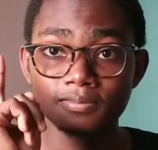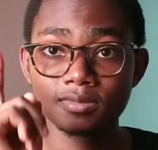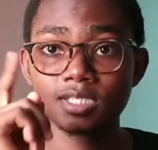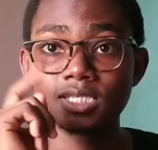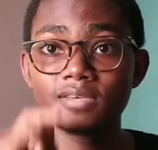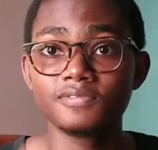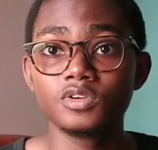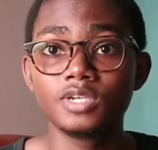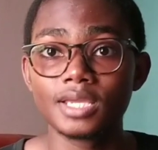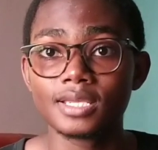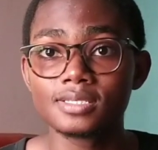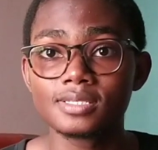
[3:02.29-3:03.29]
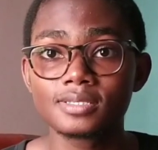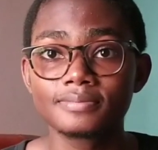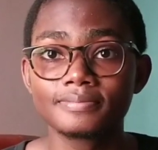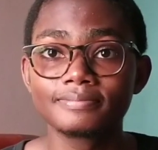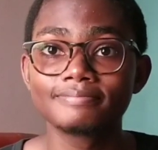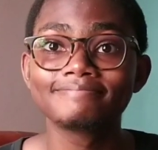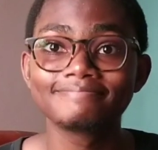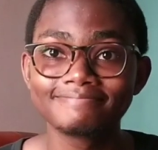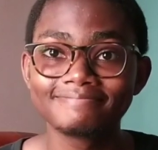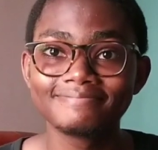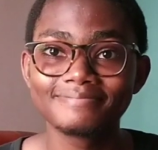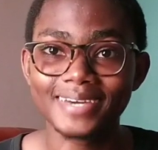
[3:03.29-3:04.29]
save your days
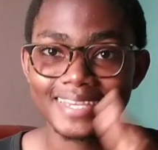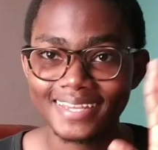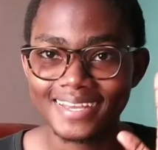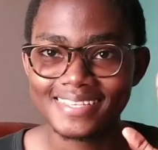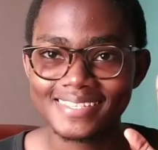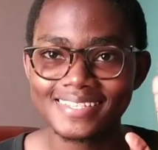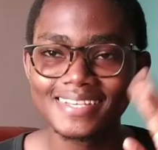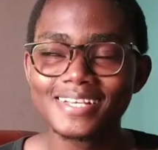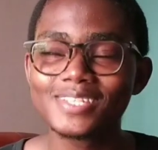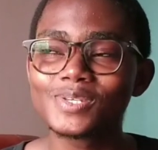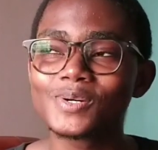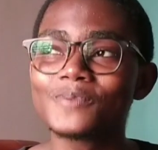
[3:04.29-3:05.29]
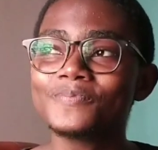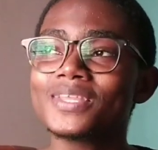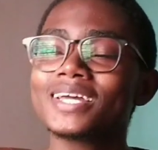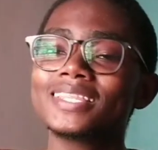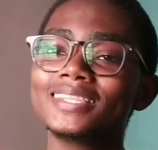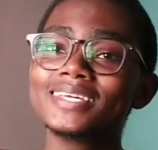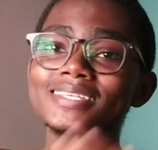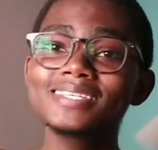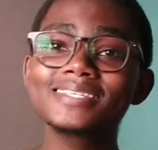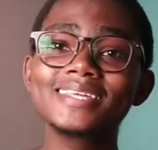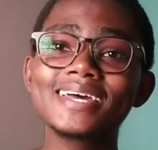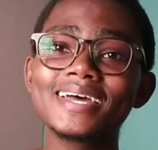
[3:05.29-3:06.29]
bye guys so this
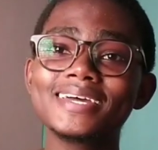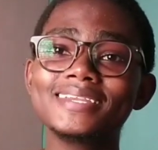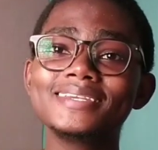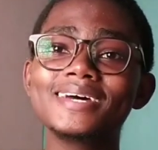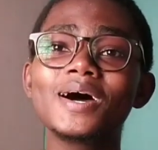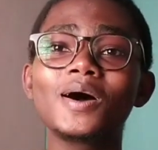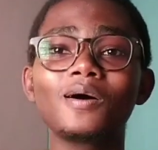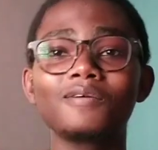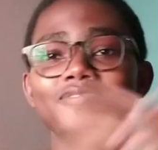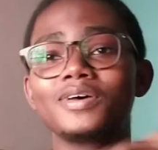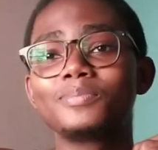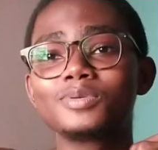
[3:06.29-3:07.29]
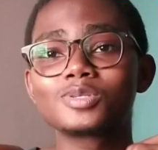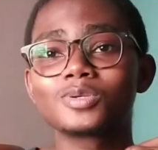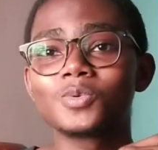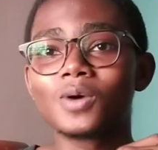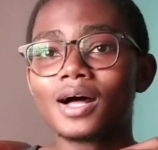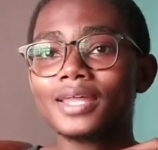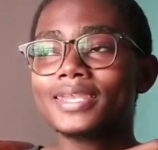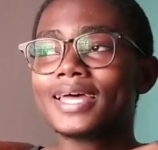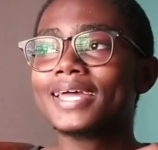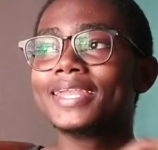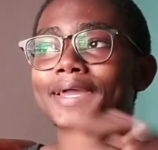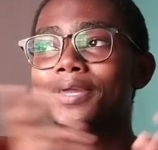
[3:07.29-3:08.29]
is the end of episode one
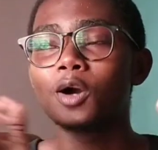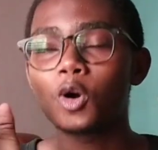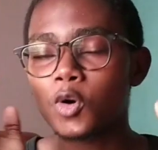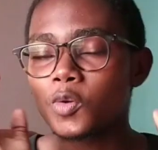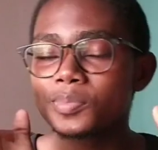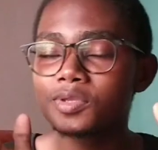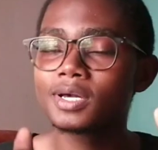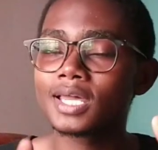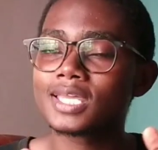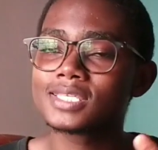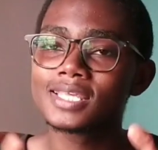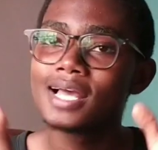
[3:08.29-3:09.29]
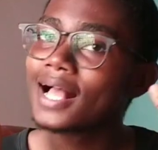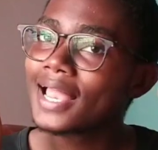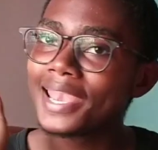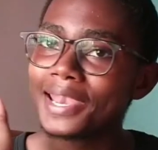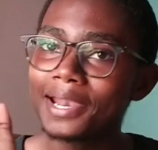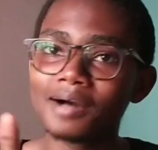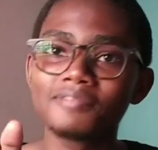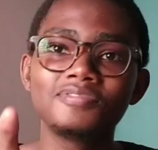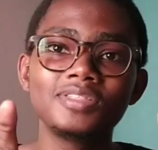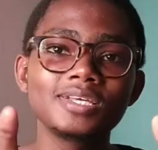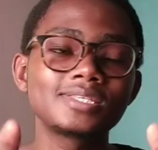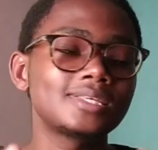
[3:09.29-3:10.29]
and i hope you guys
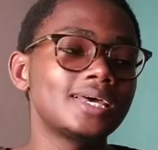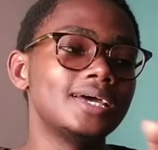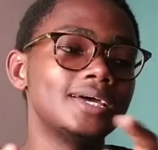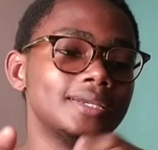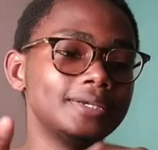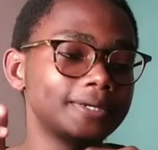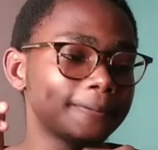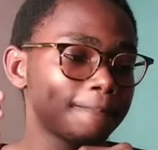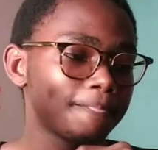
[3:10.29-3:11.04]
love this and